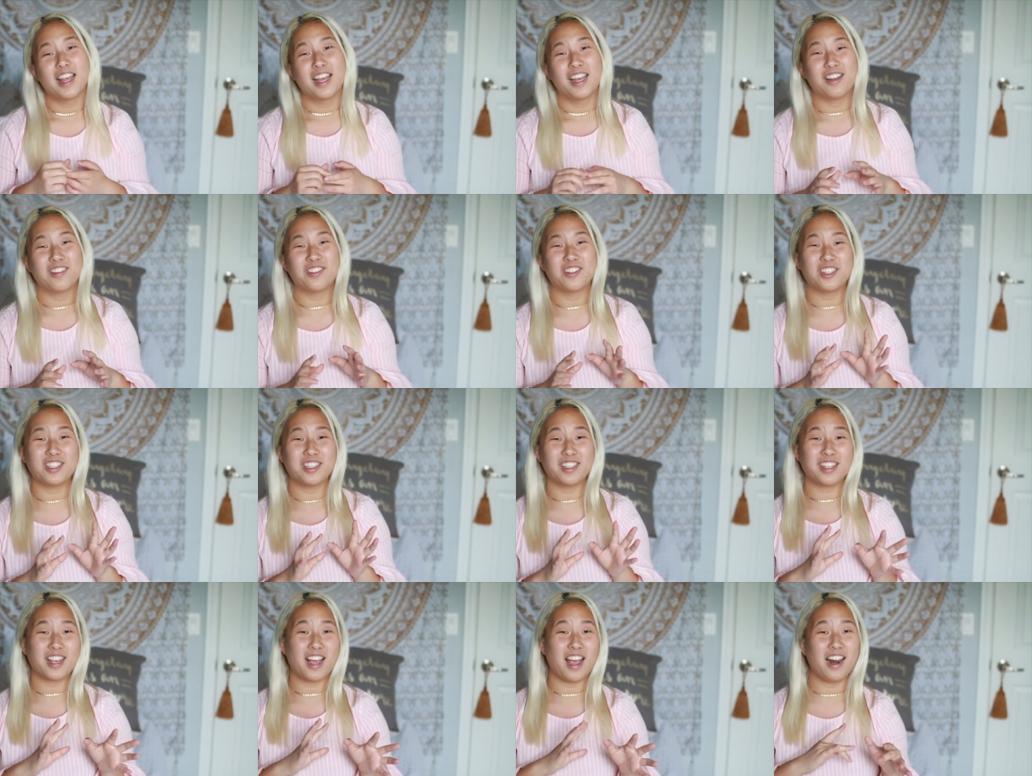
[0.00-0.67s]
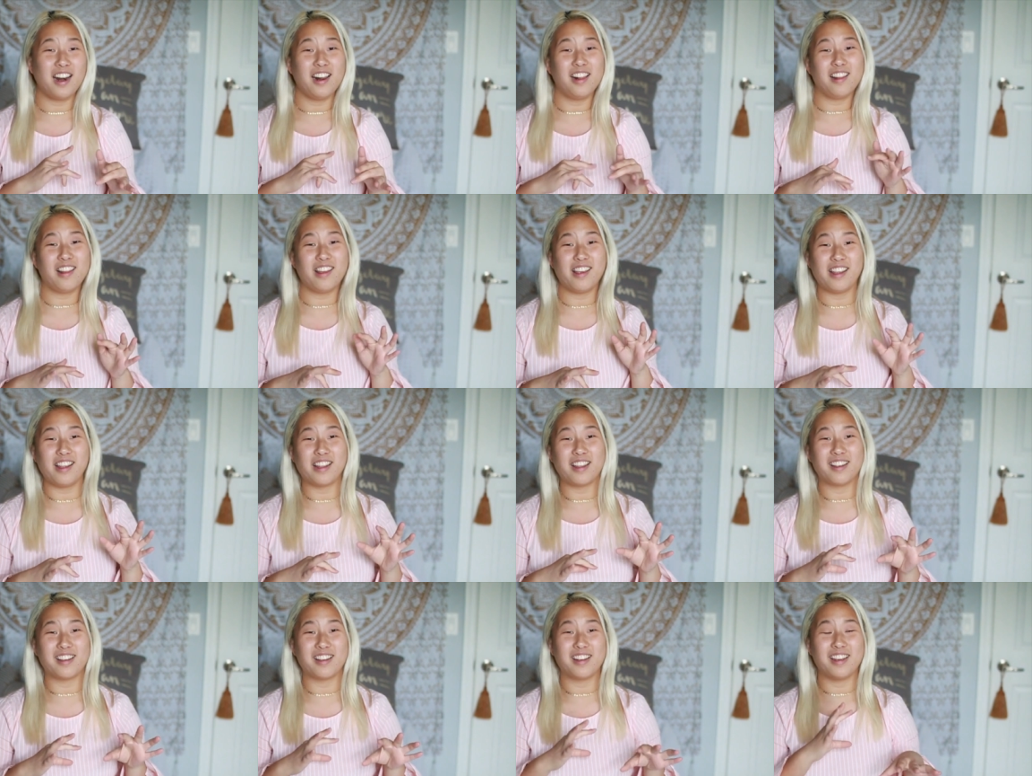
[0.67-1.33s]
It was just kind of
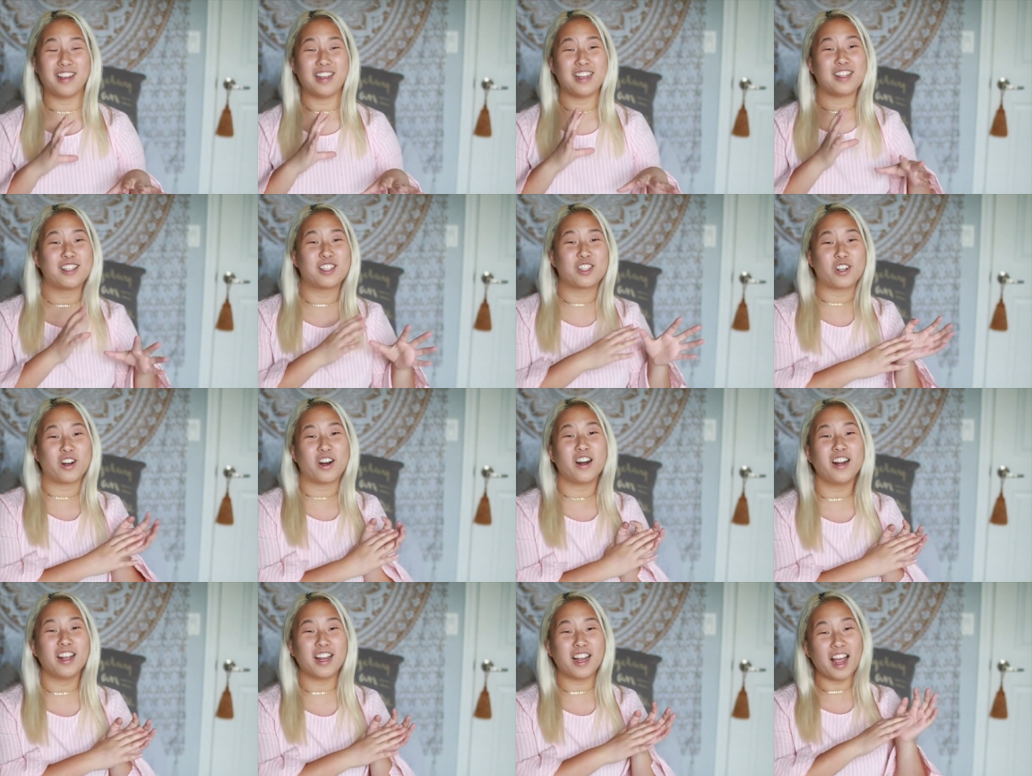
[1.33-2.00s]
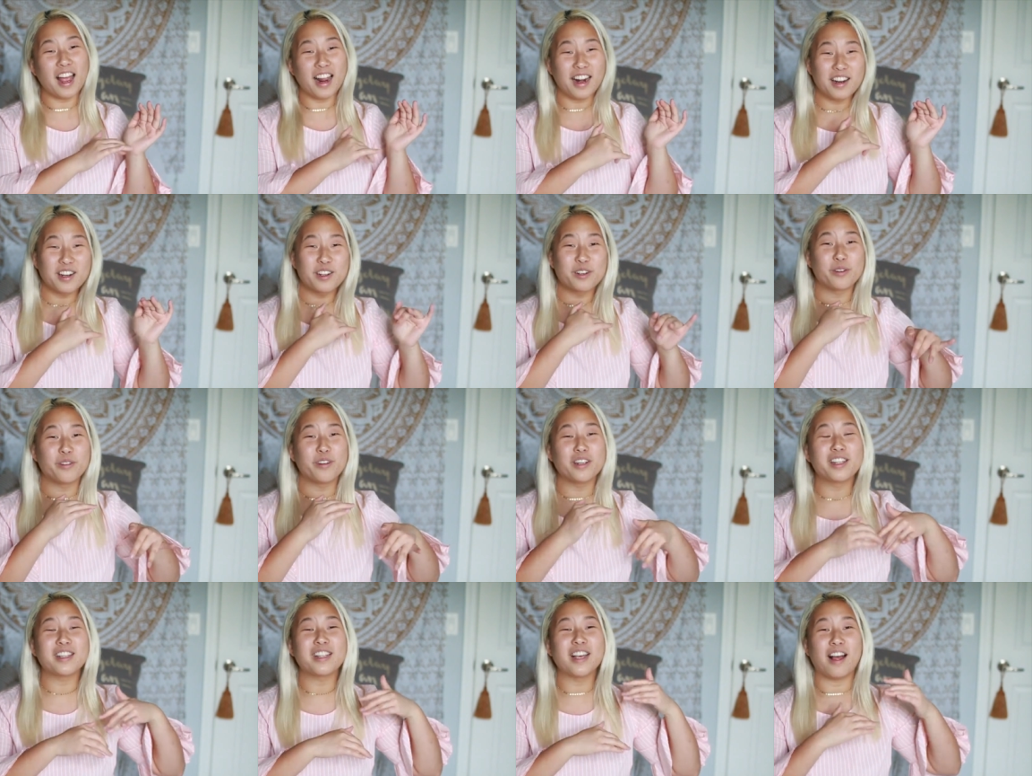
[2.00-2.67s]
like, it started kind of
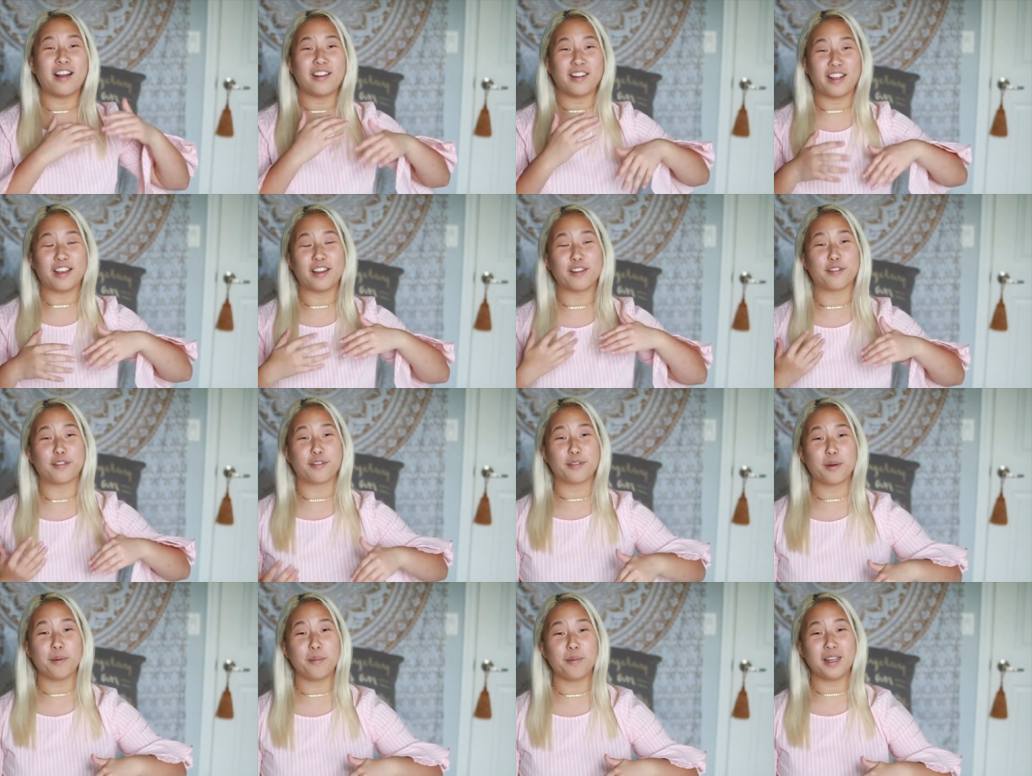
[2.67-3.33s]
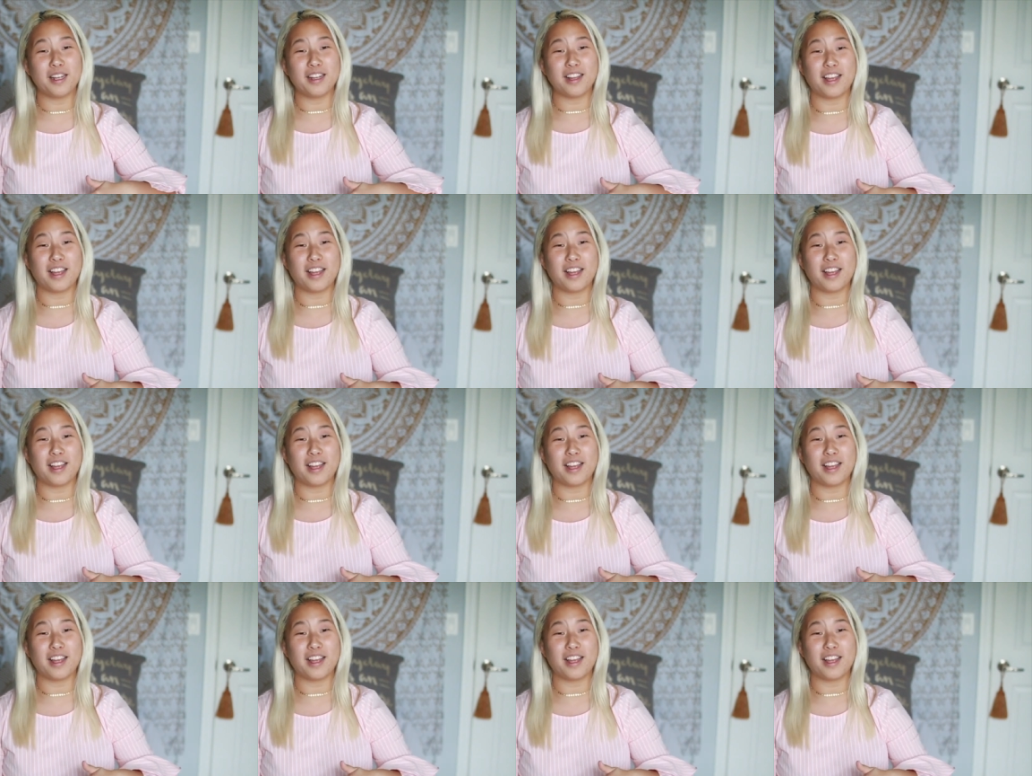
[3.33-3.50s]
going downhill for me.